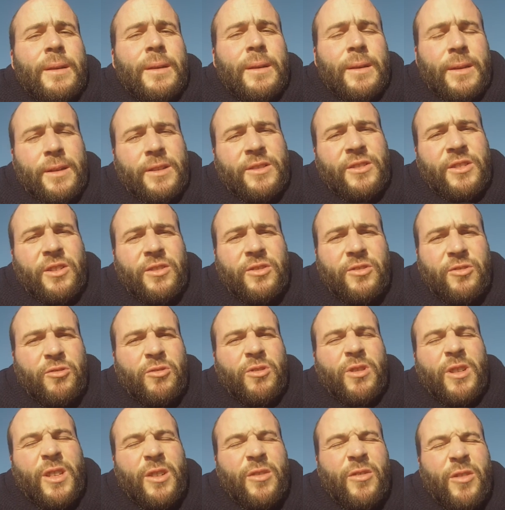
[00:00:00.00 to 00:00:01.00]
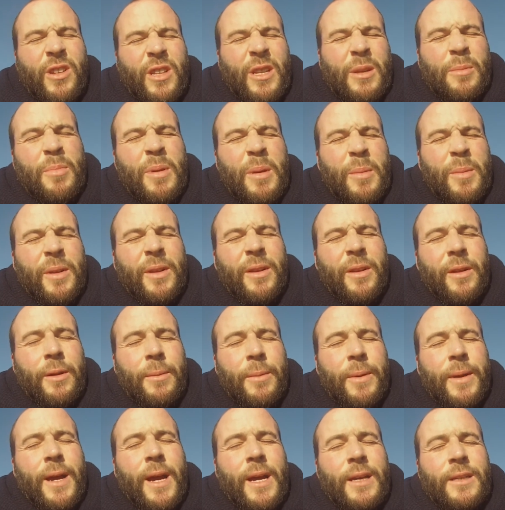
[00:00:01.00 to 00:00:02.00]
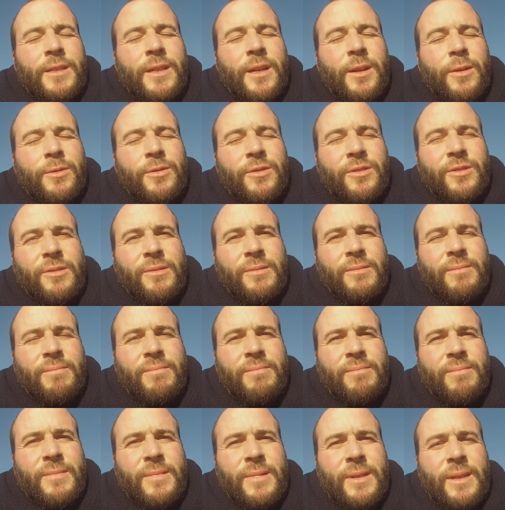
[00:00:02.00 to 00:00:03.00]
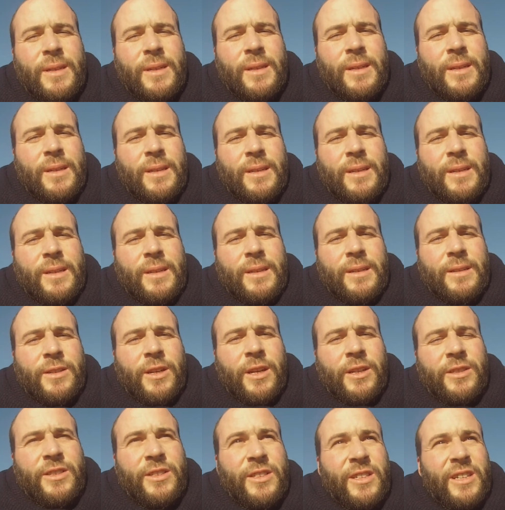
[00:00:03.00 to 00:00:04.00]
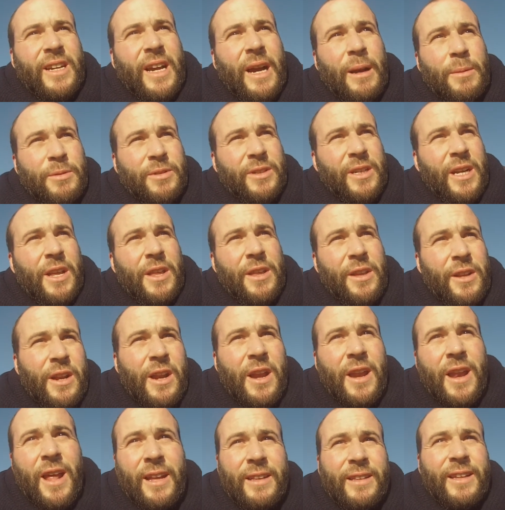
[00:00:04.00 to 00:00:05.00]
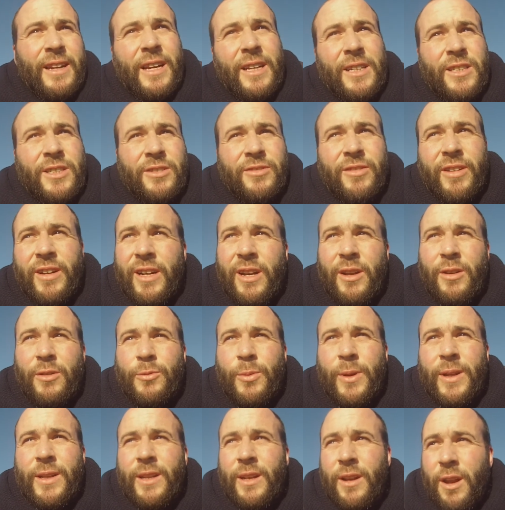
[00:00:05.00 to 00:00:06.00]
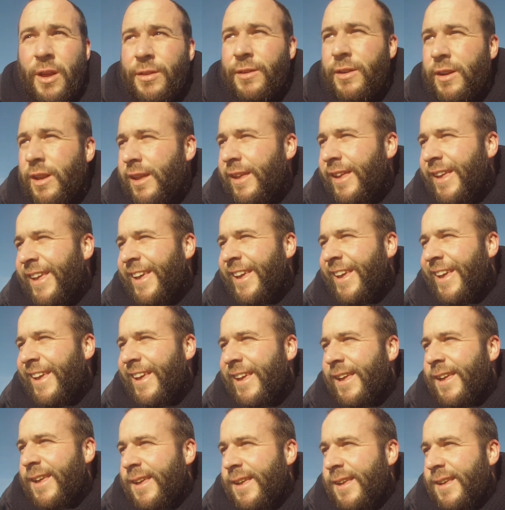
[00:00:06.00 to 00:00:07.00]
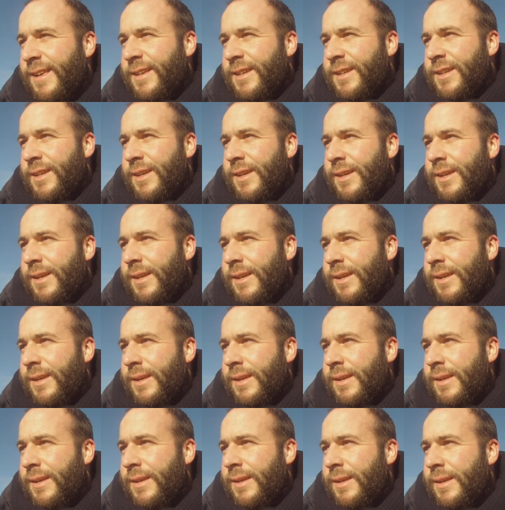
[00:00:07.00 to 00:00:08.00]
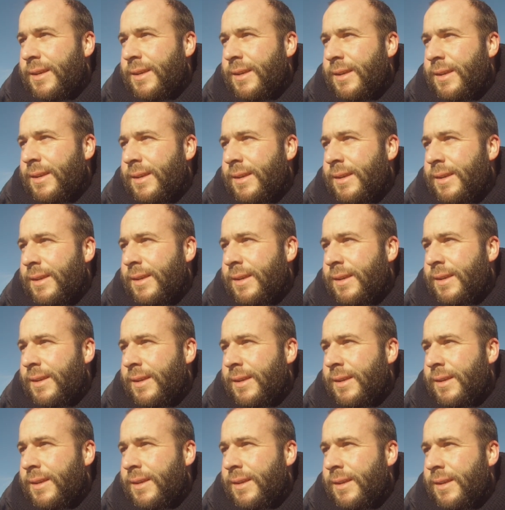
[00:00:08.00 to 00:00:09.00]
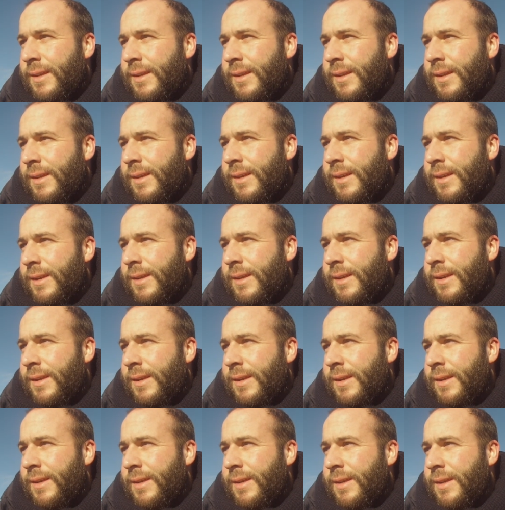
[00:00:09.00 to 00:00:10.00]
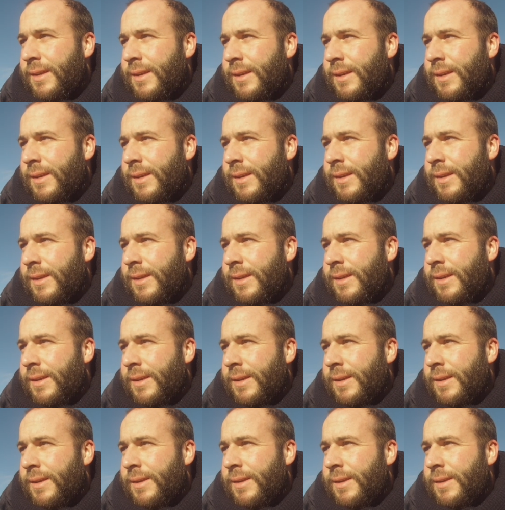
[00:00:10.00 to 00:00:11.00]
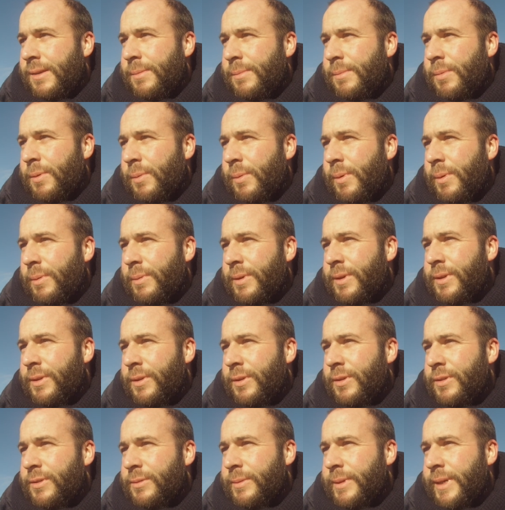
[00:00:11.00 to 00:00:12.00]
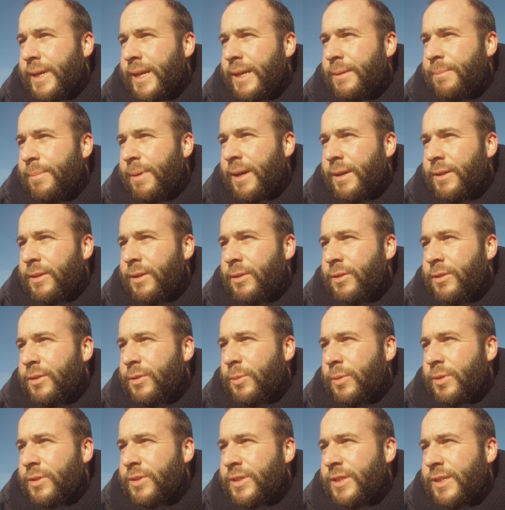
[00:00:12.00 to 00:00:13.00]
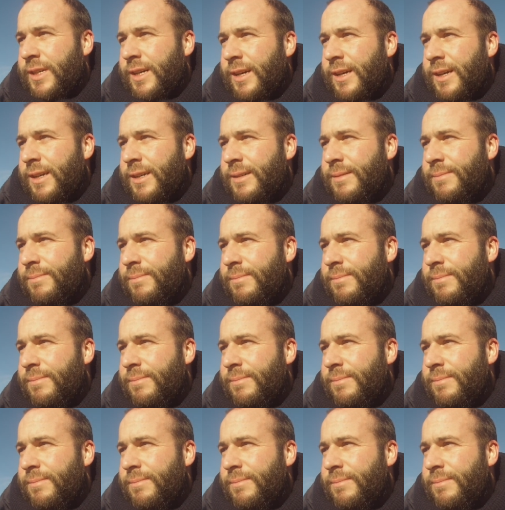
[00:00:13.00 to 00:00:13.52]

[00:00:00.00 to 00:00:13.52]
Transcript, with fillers: And the sun's really, really beaming down in my eyes now, so chances of capturing anything in that direction right now is went to nothing. But what I'm going to do is I'm going to head back down towards the car,